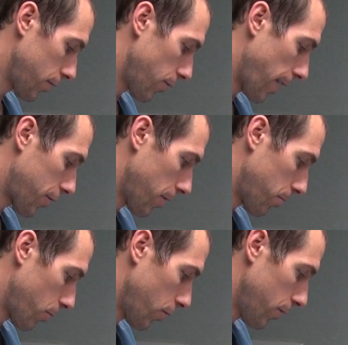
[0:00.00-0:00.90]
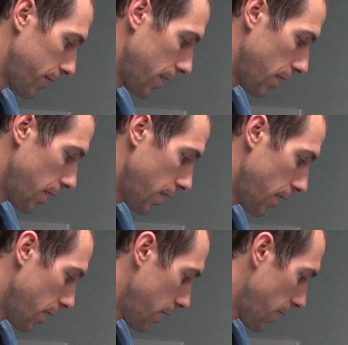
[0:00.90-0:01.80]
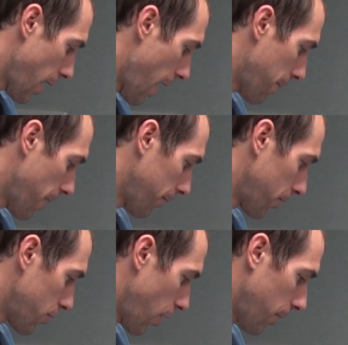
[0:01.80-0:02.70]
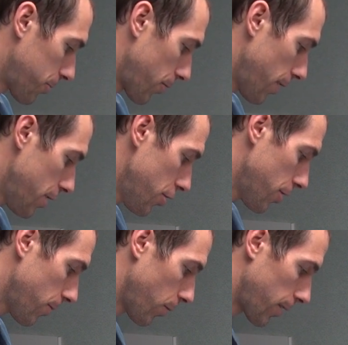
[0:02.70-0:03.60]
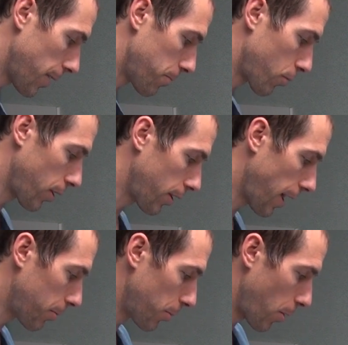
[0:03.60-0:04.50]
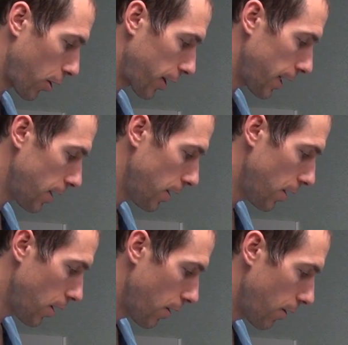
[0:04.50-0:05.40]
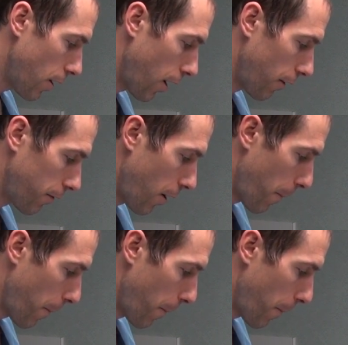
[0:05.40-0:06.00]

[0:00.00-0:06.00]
director approved epinephrine drop syringe with the pre-labeled marking of